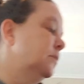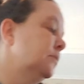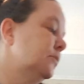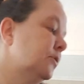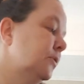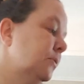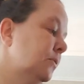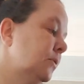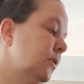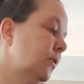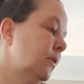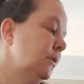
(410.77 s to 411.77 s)
So
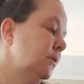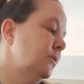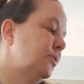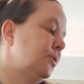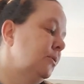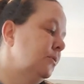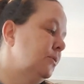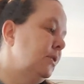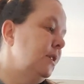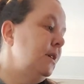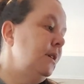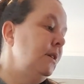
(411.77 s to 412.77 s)
the oil is starting
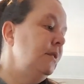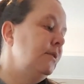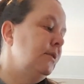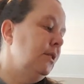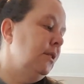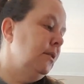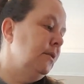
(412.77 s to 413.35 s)
to heat